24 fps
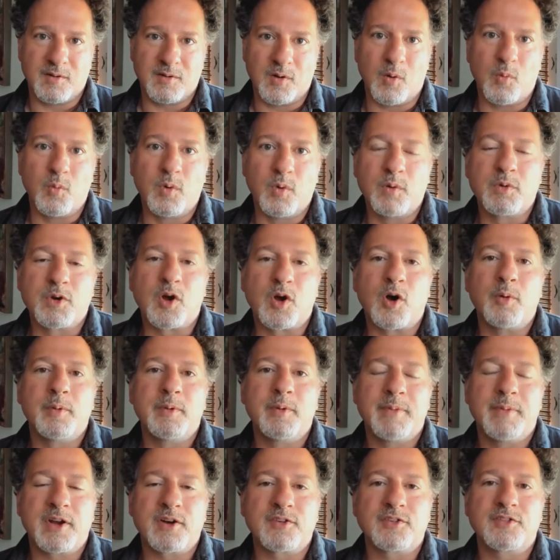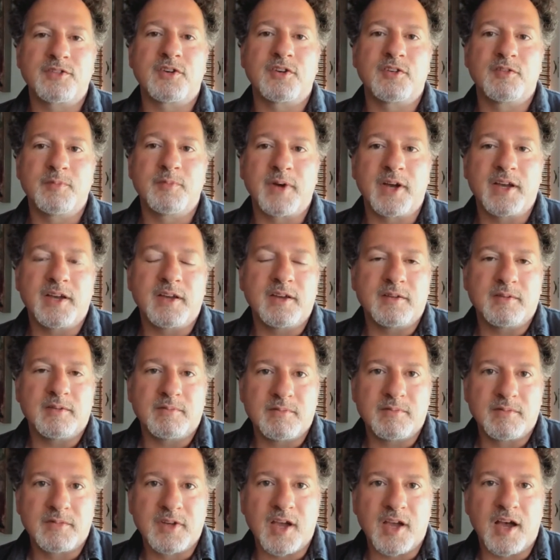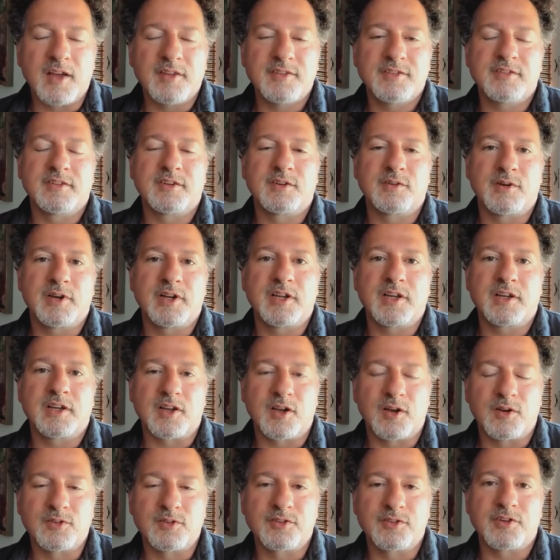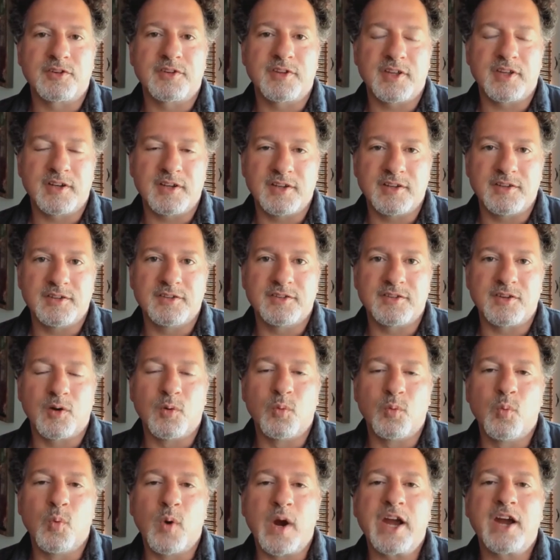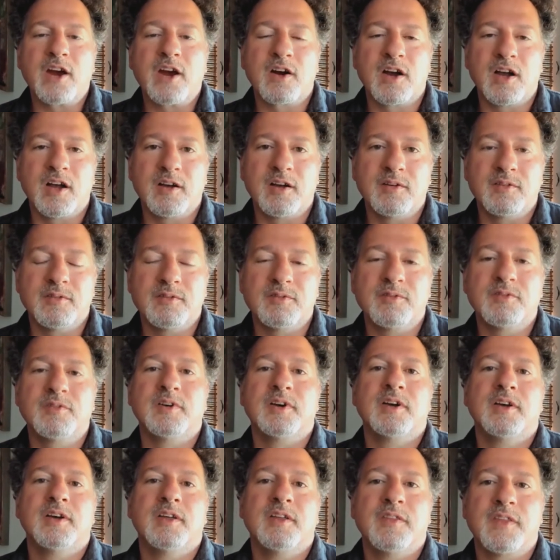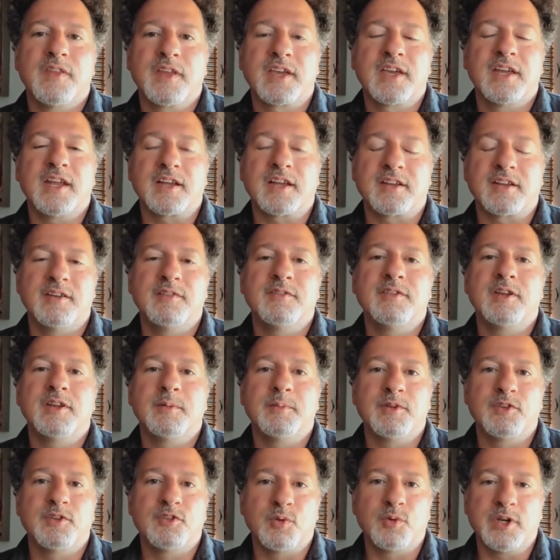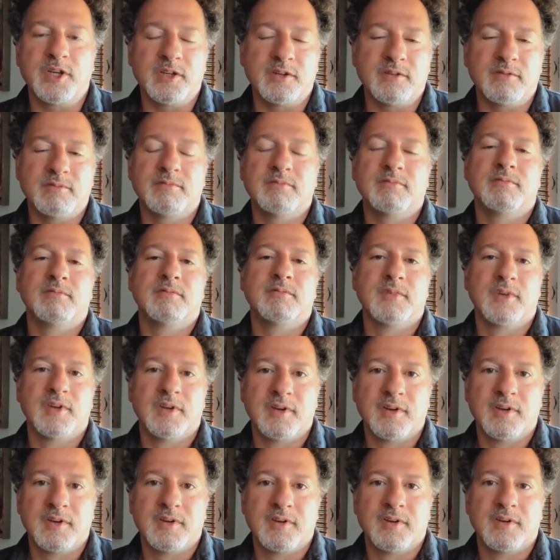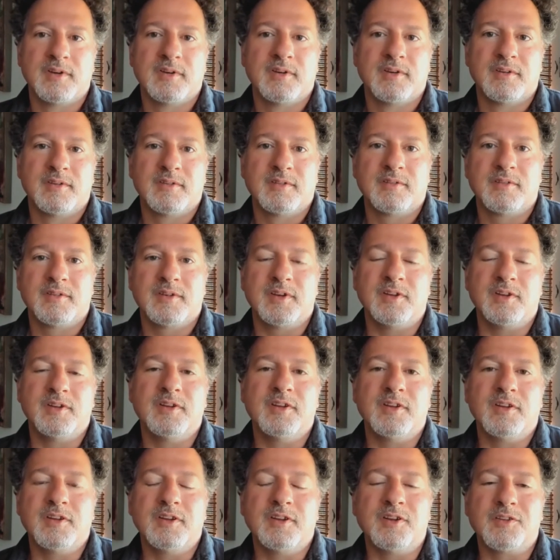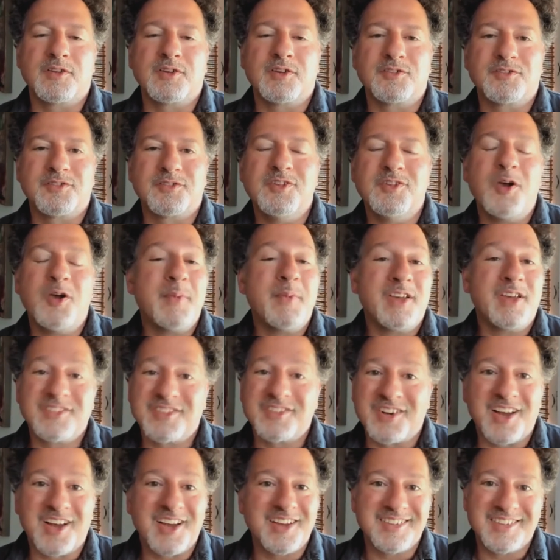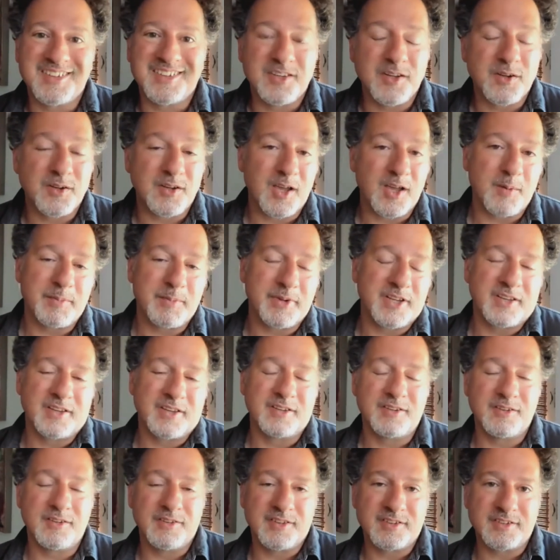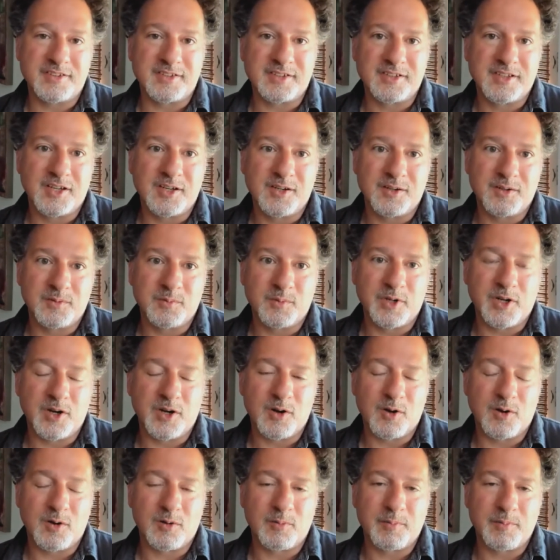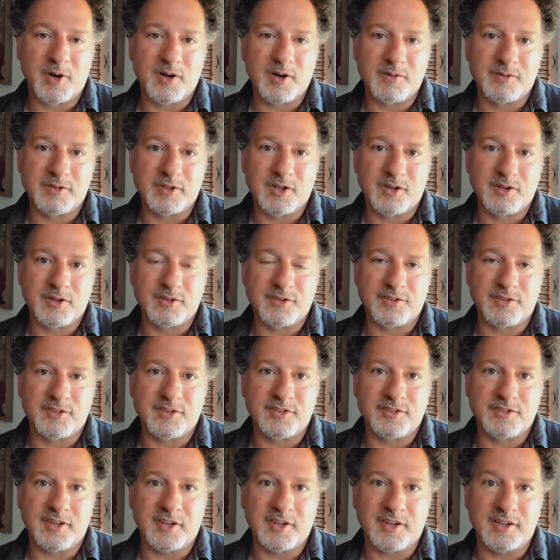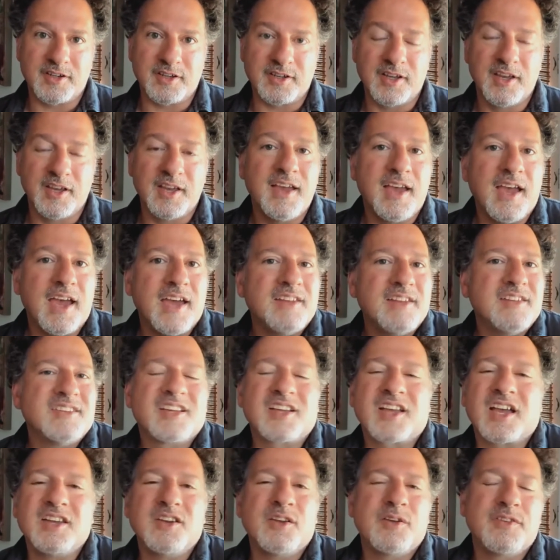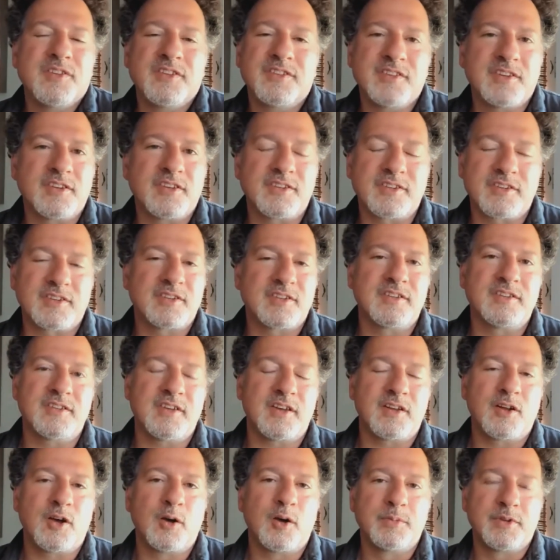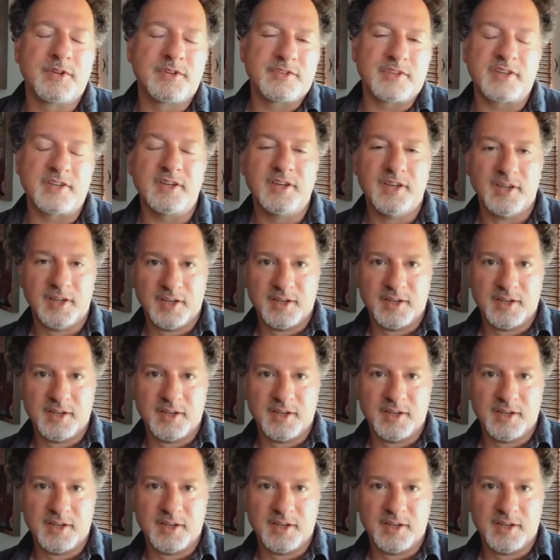we would all be better served by constantly creating a culture that is aware of the connectivity between, there's no man's an island, no company can do this alone. We are all part of a larger society. And look, I know these things can sound hopelessly